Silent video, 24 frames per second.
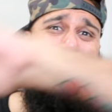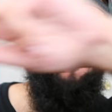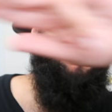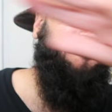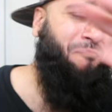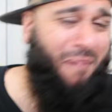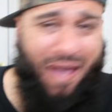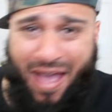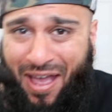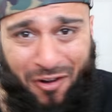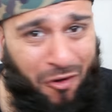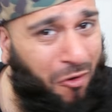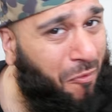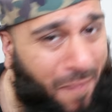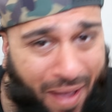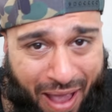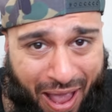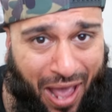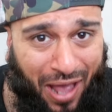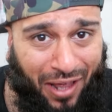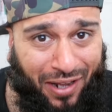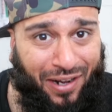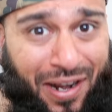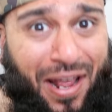And man, oh
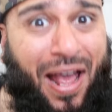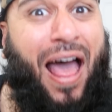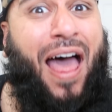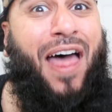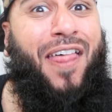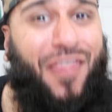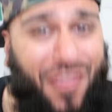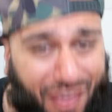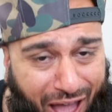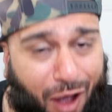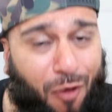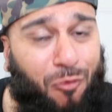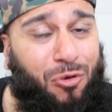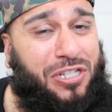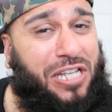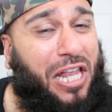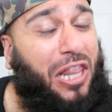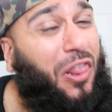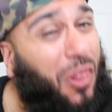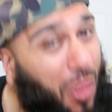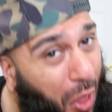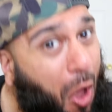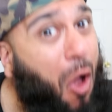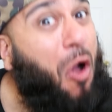man, that was a
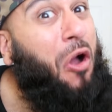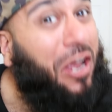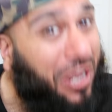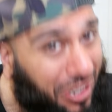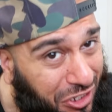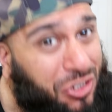long